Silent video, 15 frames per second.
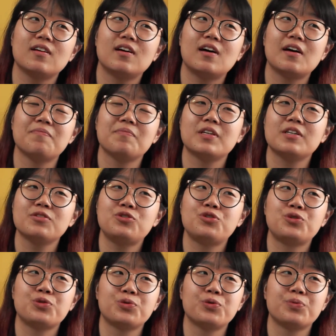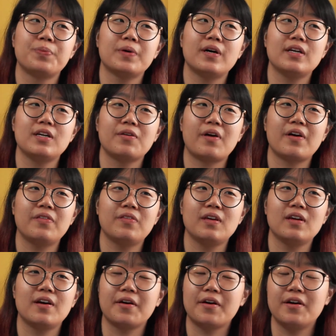I'm not sure, but I
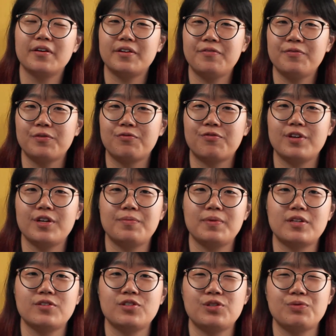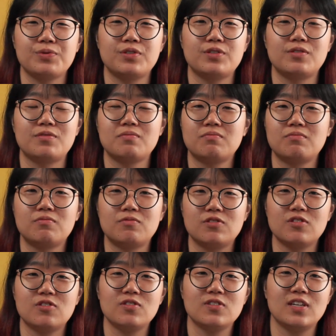think I got it for free because she was
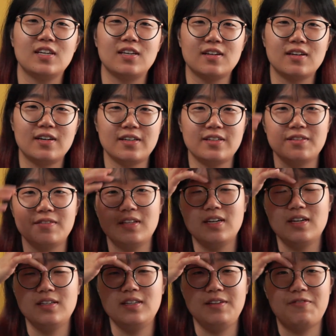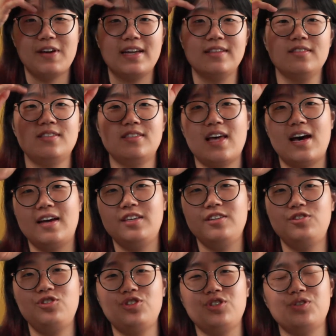doing kind of an event that you
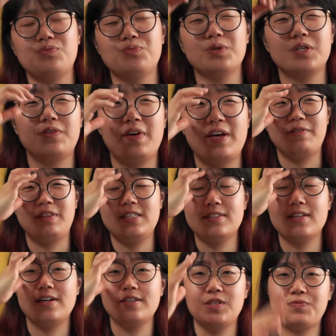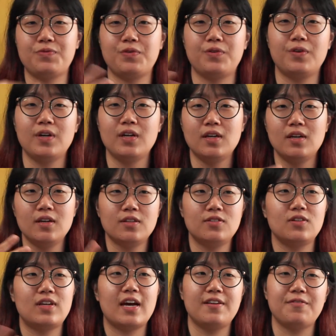choose one of designs
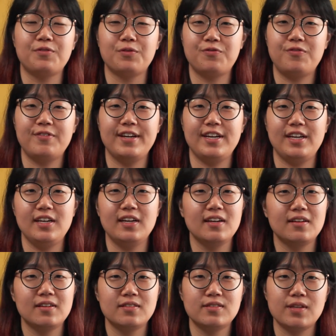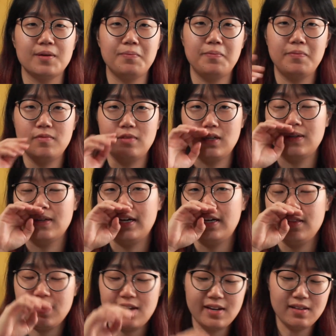to get it for free, something like
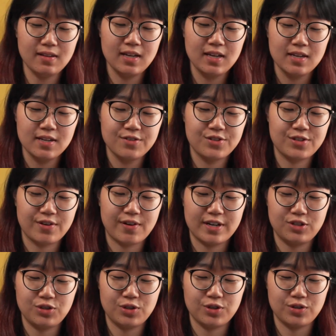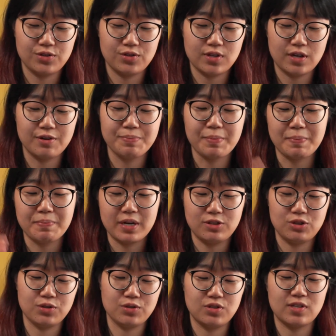that. So I remember I
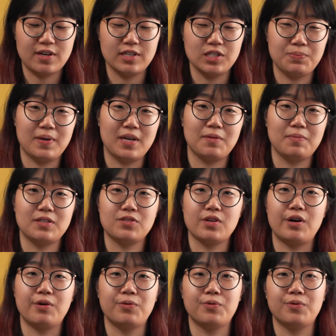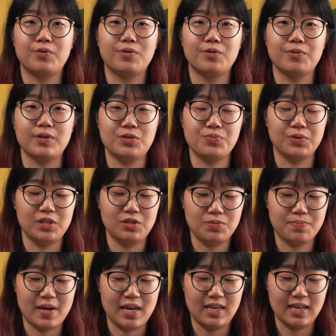chose dice bag because I always wanted to
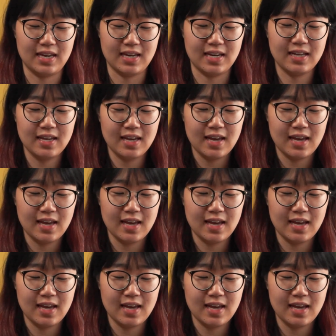make it.